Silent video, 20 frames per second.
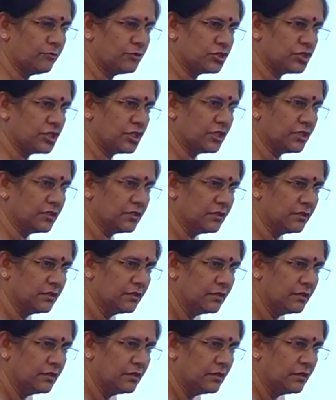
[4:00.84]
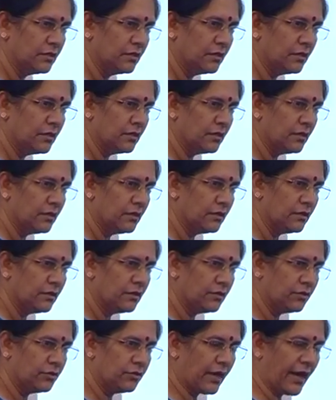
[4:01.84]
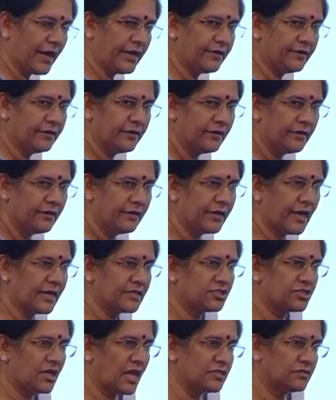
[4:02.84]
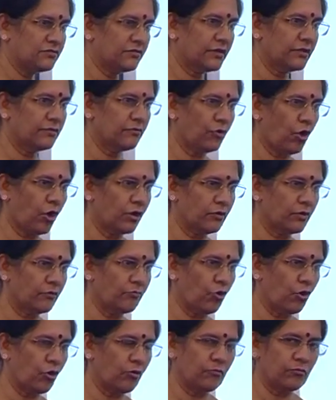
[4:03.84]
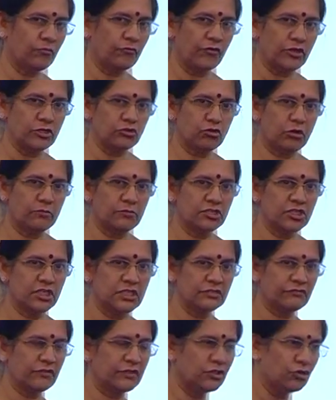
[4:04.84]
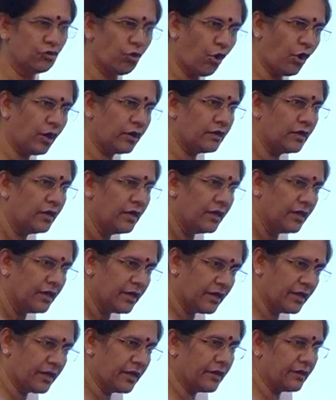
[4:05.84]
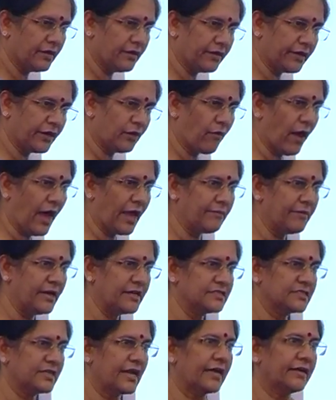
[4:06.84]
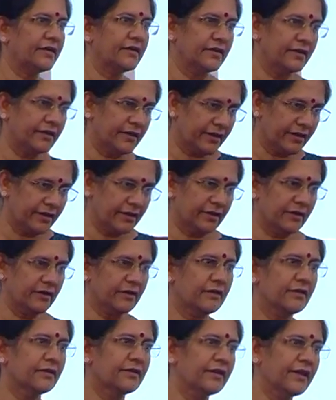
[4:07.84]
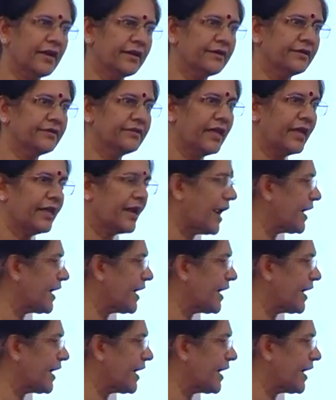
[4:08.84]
machine, right, gets transferred, or virtual machines with your requirements get created there,